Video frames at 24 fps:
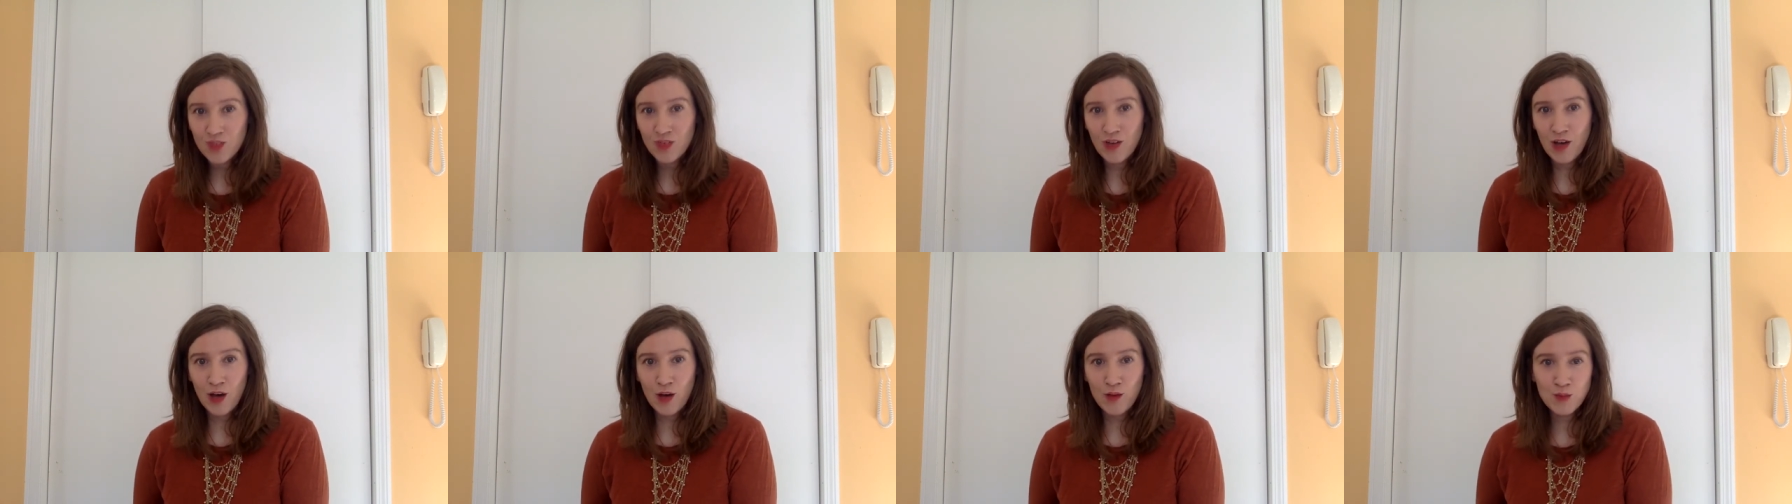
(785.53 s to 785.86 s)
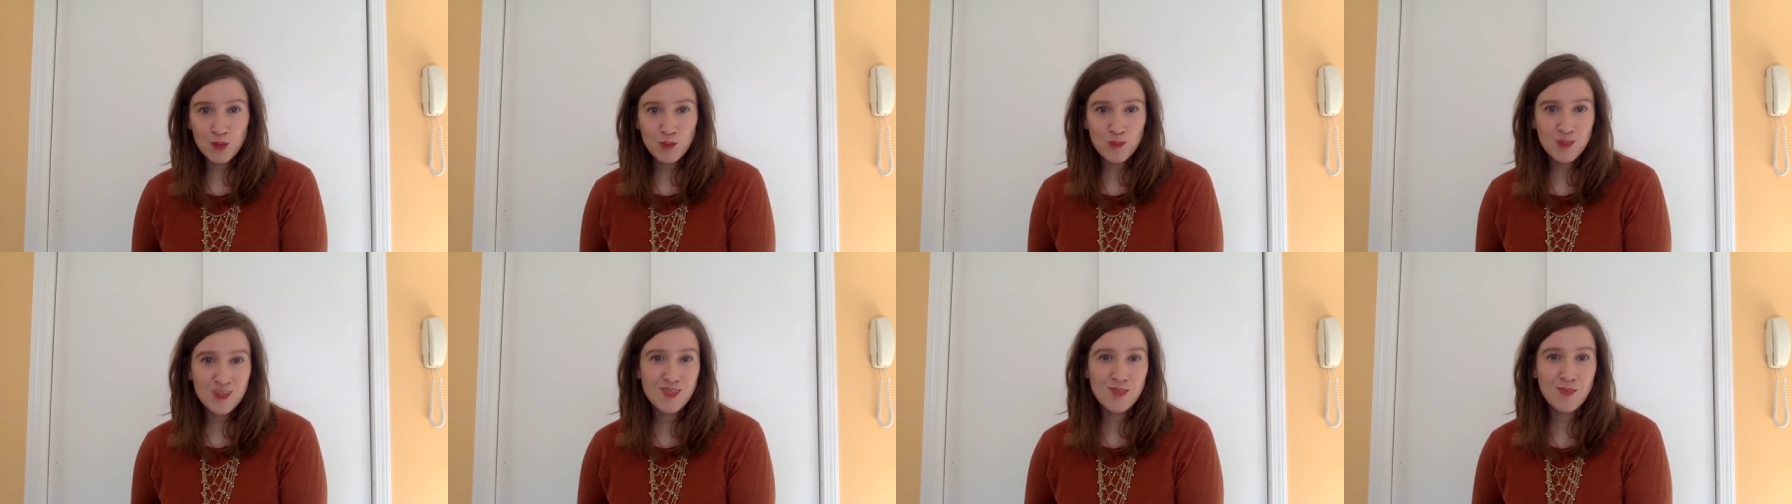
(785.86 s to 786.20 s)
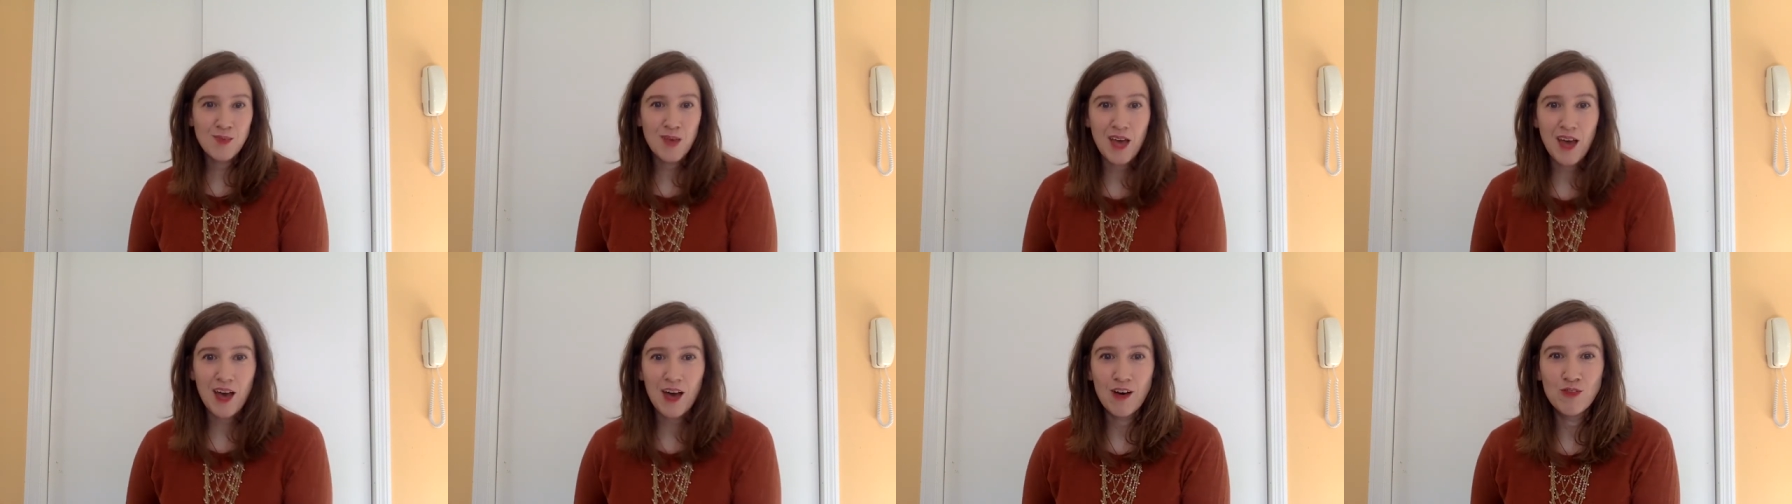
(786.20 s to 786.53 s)
optimism
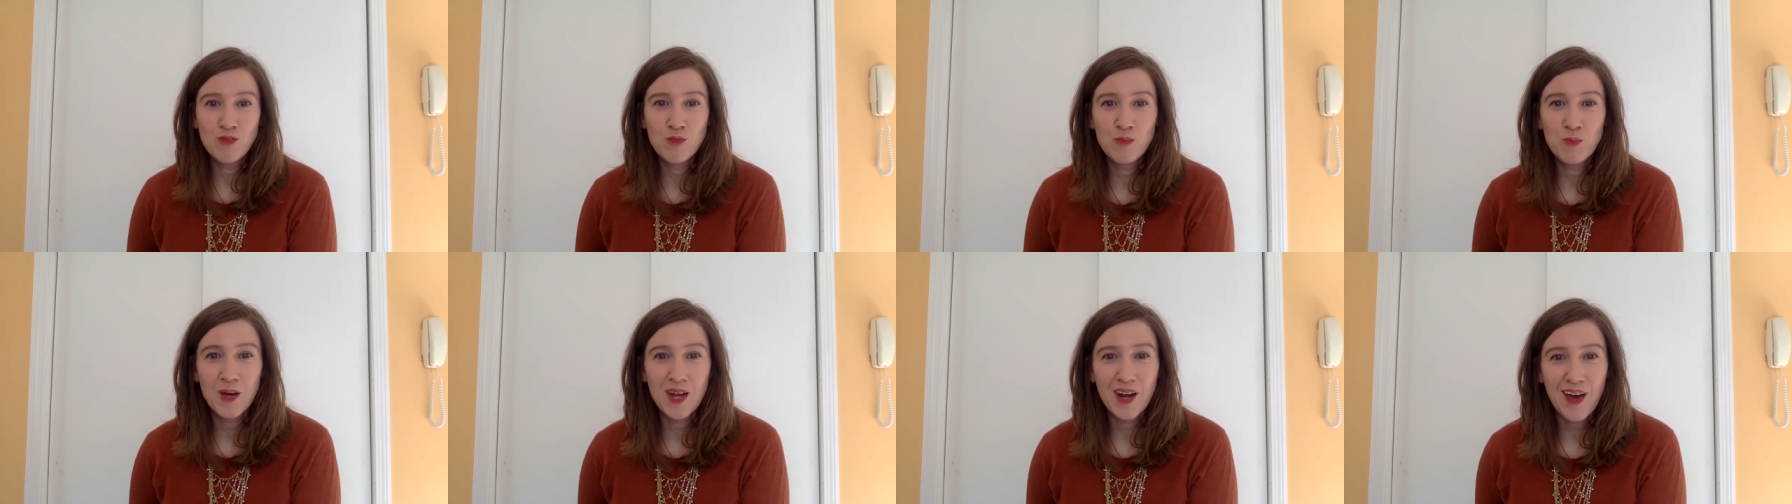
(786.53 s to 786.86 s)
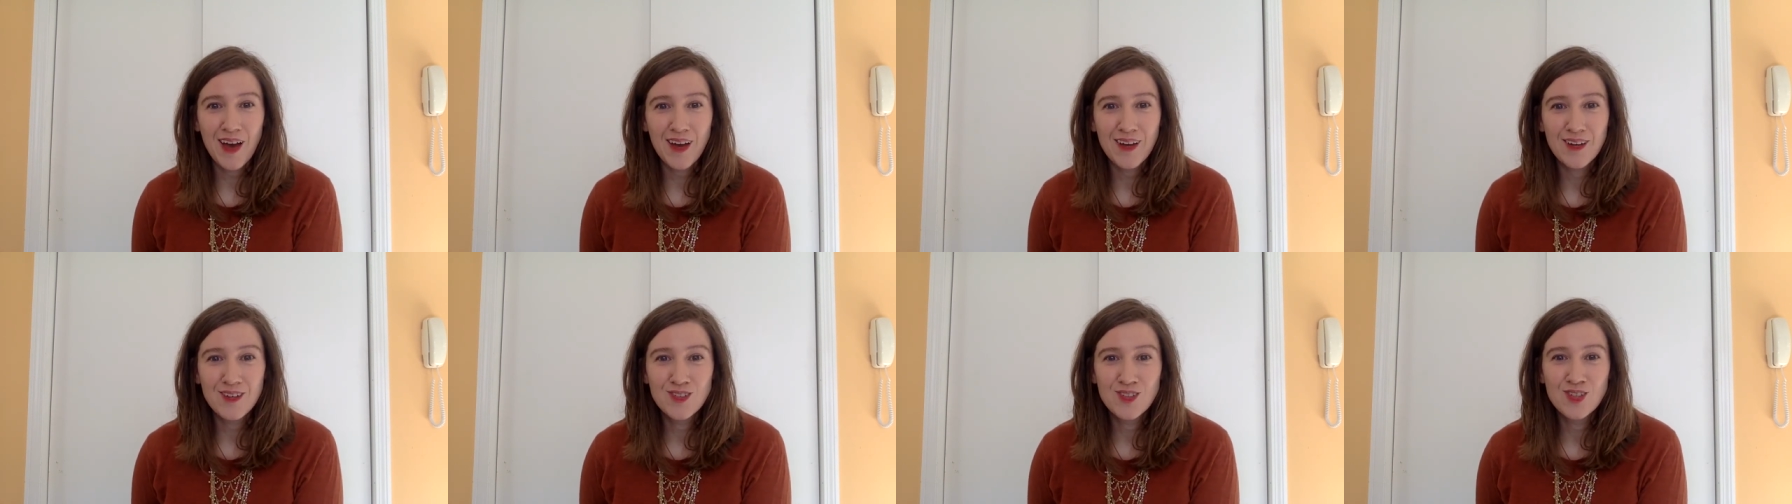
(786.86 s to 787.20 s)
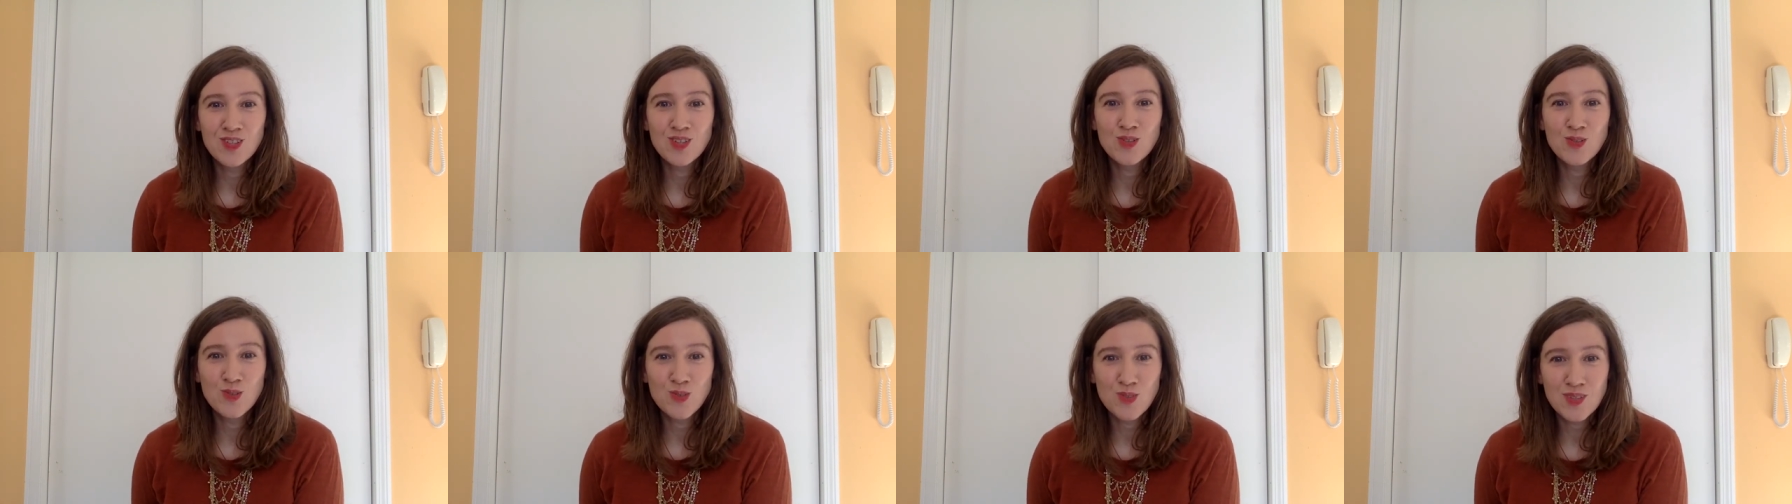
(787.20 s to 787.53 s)
I have, but I
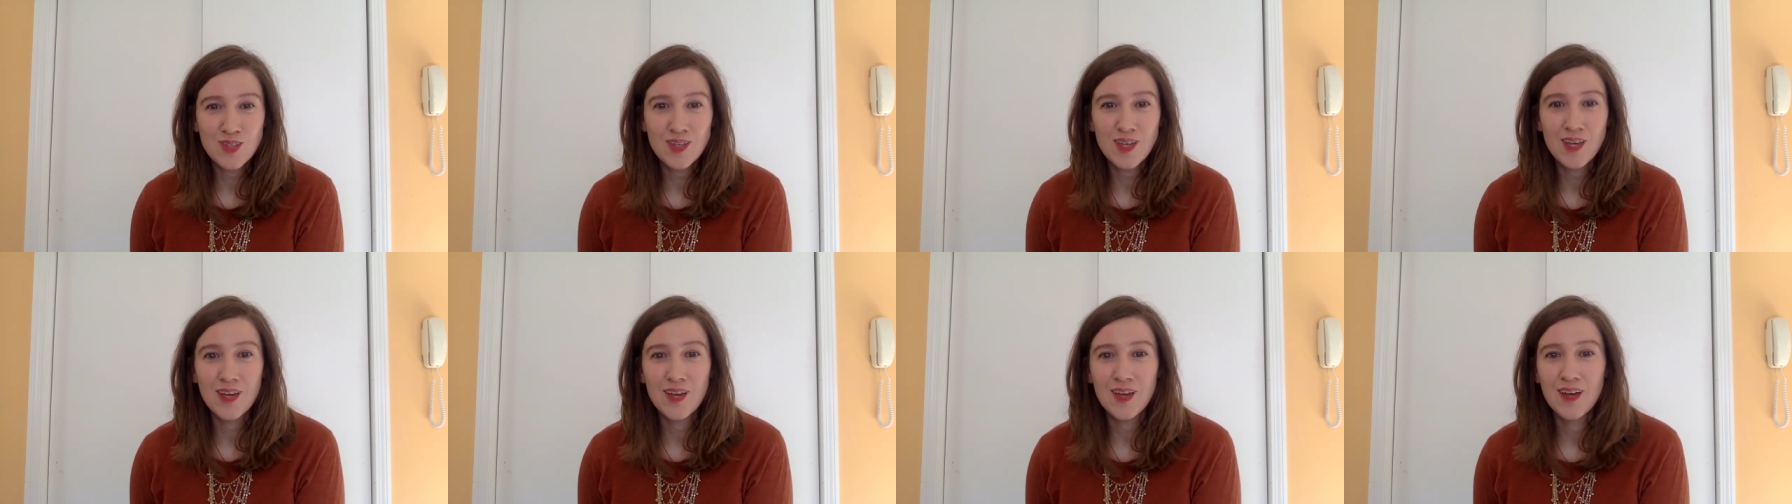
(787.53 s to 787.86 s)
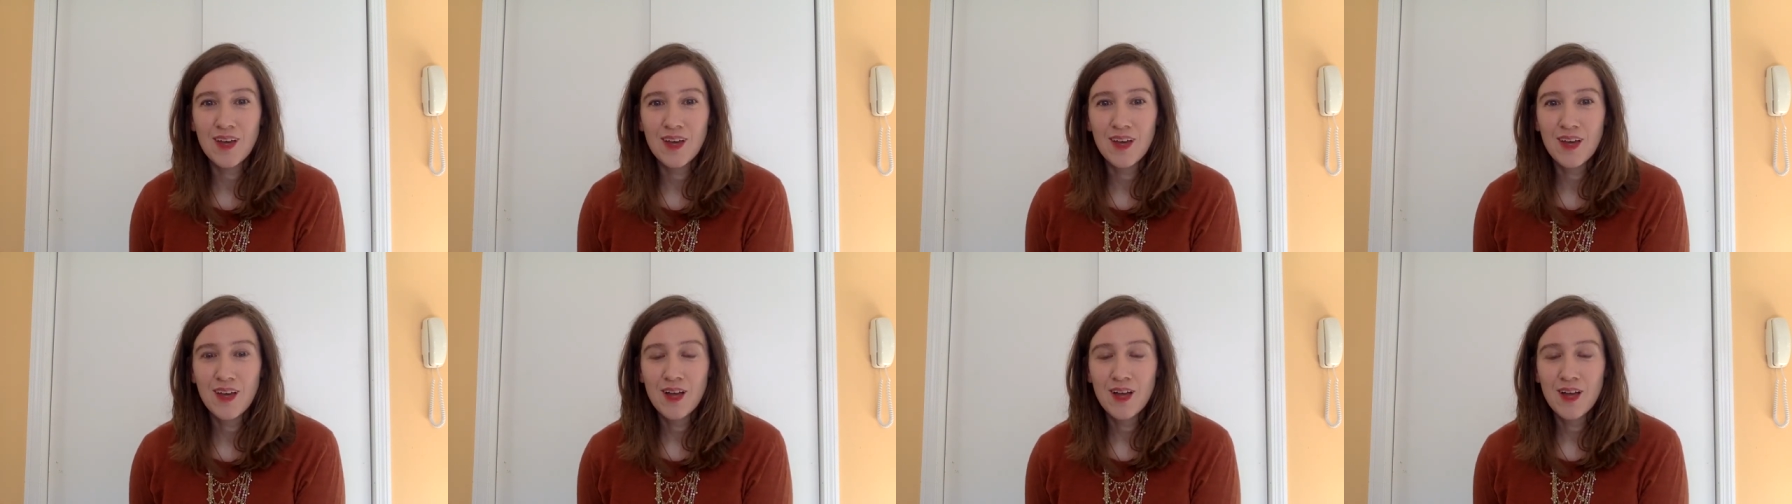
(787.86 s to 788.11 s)
do see